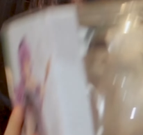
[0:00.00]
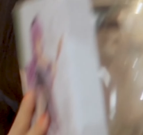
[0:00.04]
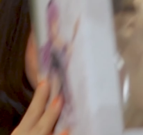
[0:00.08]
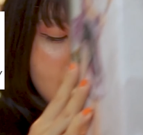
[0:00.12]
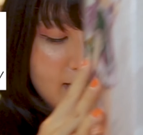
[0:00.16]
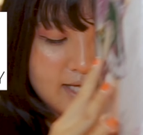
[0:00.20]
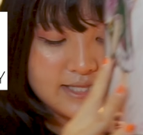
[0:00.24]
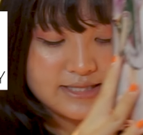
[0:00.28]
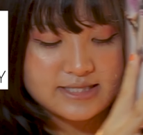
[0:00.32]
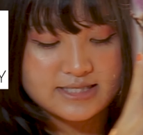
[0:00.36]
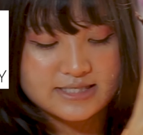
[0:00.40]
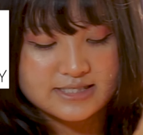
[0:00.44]

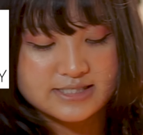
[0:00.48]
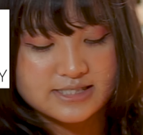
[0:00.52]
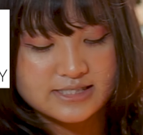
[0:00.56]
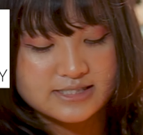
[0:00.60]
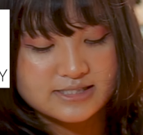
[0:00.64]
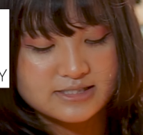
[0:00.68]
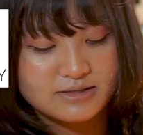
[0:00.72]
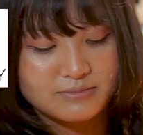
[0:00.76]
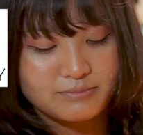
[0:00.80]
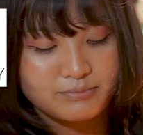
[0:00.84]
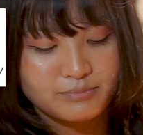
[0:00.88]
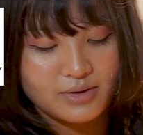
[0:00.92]
And this
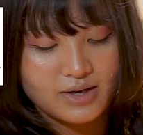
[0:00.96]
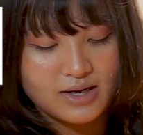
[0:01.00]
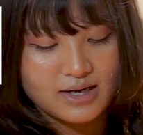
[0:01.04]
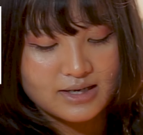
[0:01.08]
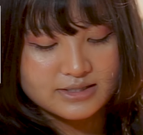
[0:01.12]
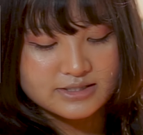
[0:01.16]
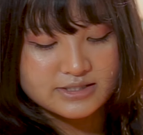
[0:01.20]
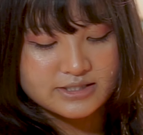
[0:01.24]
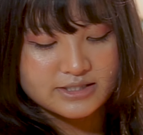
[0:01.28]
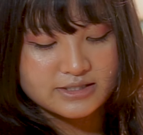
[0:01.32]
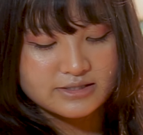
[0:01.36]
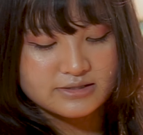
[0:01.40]
is the
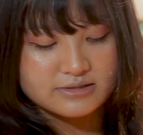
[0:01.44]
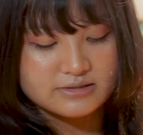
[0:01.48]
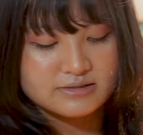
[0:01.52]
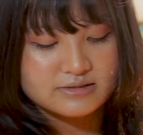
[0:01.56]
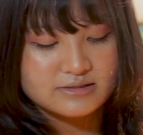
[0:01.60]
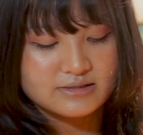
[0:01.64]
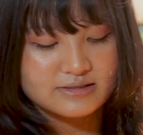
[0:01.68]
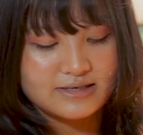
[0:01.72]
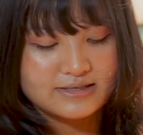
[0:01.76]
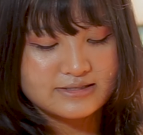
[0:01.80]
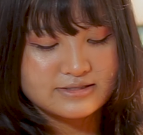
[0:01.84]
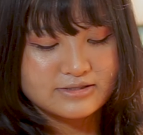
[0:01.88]
box
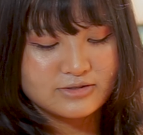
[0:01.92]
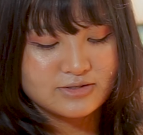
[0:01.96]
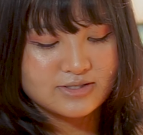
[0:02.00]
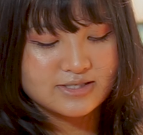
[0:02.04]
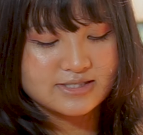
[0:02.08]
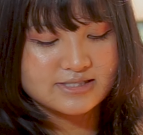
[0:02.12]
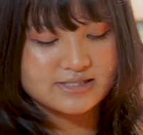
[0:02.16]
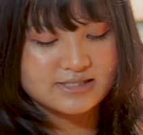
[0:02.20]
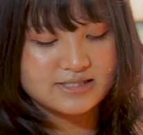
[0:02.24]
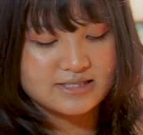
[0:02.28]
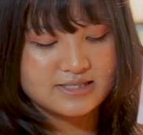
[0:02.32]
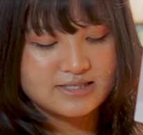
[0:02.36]
here. As you
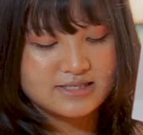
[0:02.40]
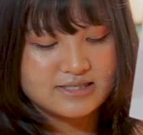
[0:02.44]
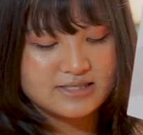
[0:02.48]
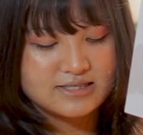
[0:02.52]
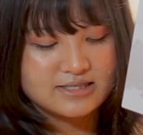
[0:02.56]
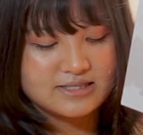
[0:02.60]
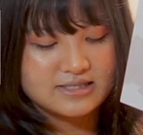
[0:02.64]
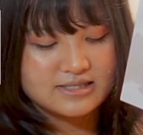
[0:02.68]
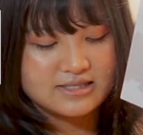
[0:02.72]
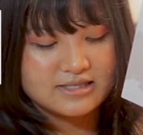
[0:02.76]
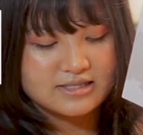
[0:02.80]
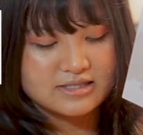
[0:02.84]
can
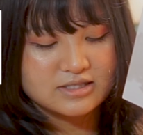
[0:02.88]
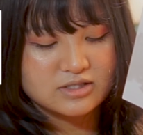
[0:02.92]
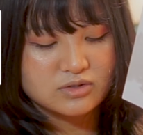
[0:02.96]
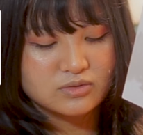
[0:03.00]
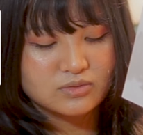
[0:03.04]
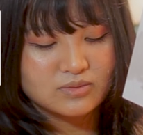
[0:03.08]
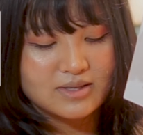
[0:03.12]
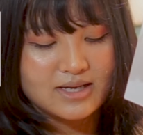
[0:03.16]
see,